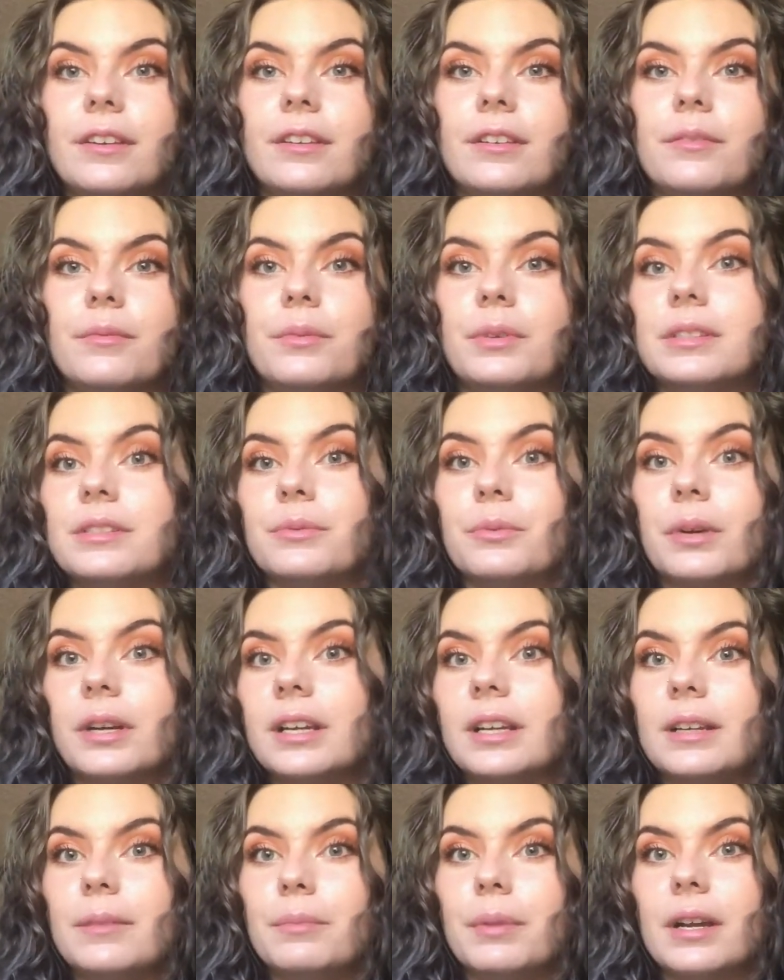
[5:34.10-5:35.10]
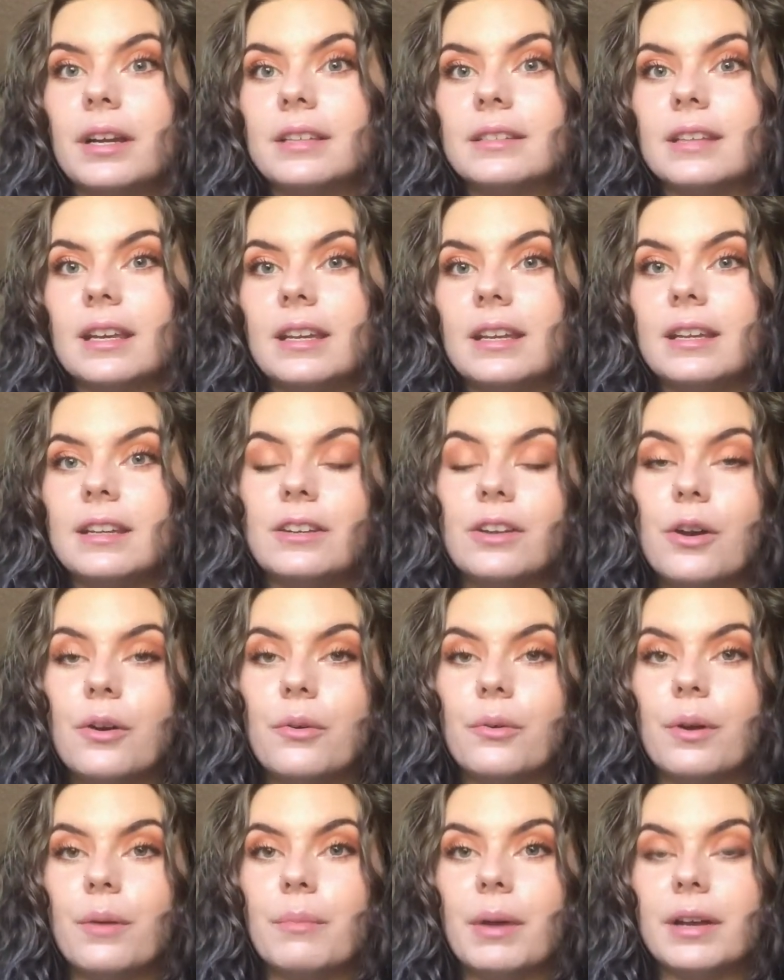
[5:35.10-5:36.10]
Was worried because I didn't
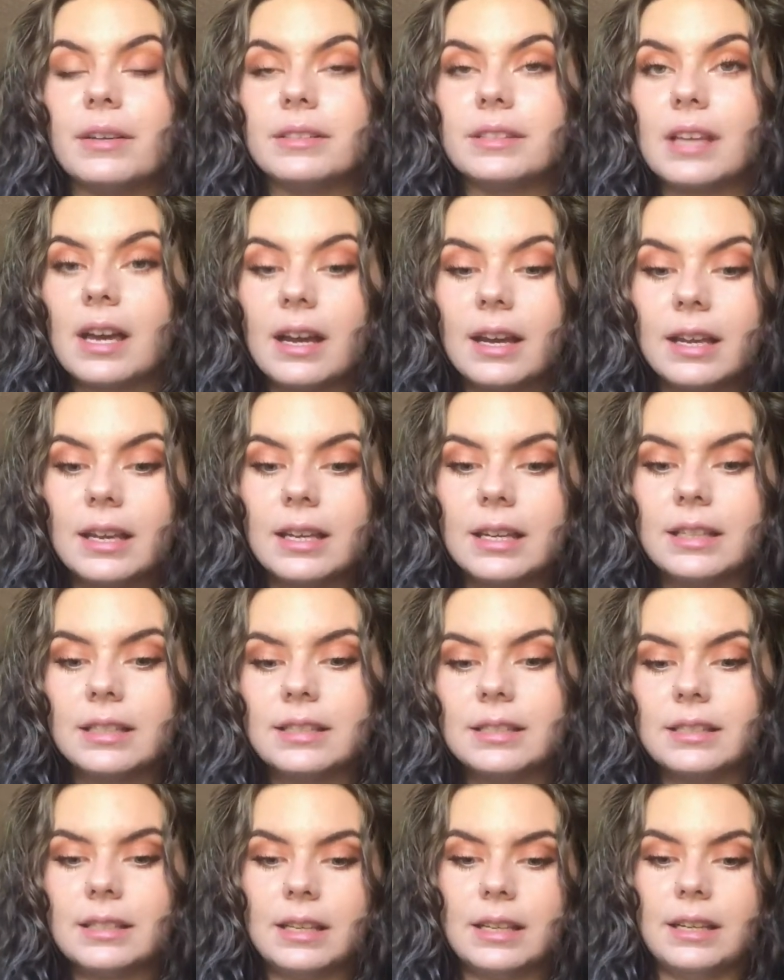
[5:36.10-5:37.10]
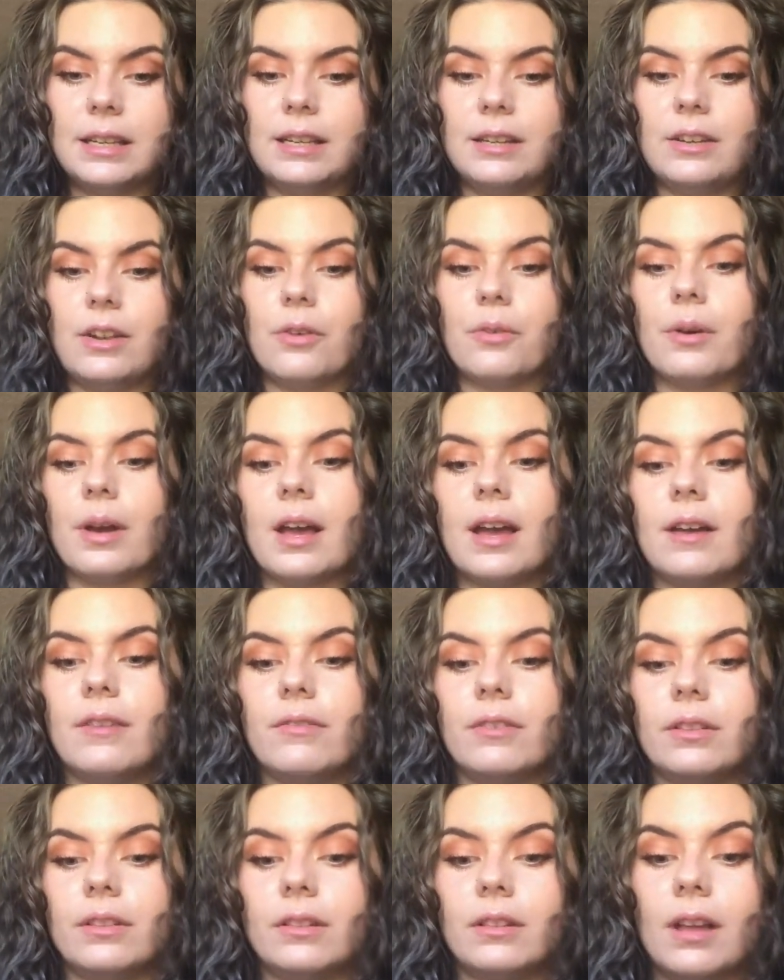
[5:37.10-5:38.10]
know about science and don't
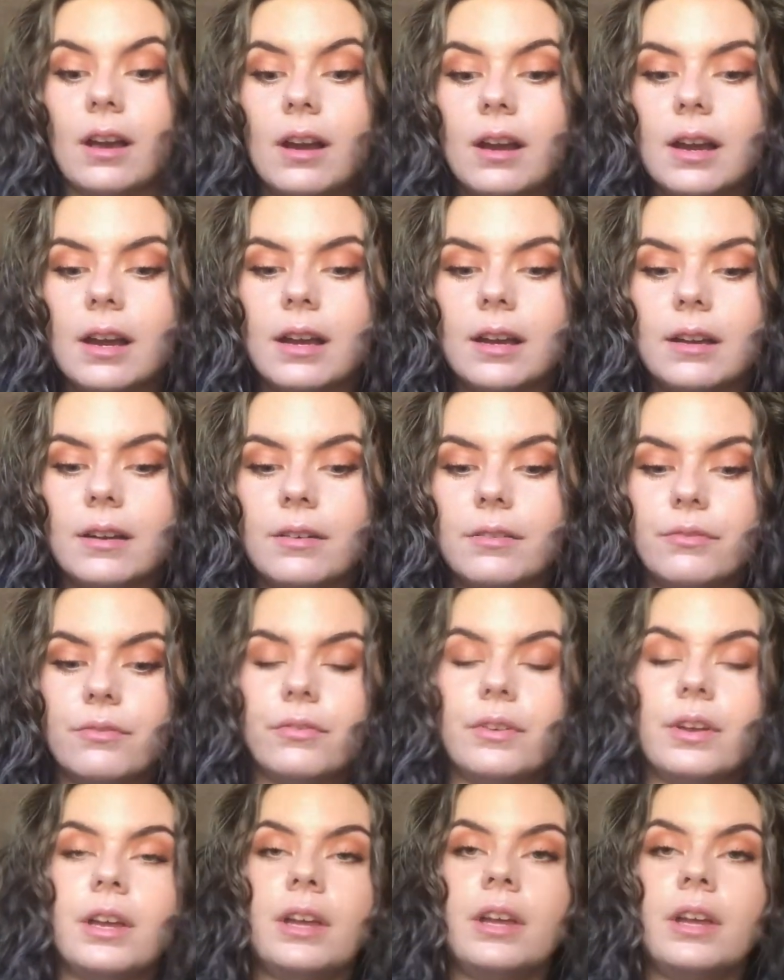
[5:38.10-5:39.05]
have a lot of,